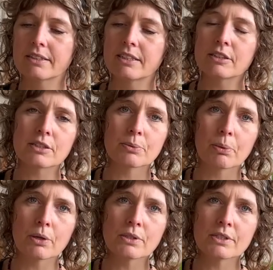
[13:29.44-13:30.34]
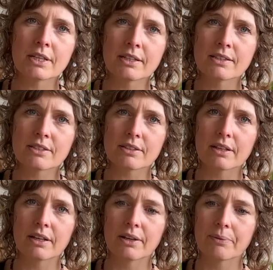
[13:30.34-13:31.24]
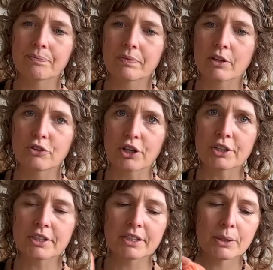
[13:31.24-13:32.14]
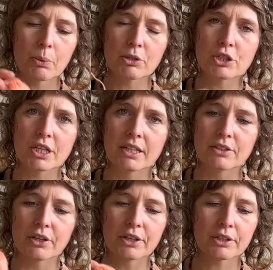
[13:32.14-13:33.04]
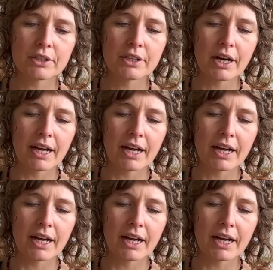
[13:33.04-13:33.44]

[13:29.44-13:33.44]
this is one tint darker, one shade darker.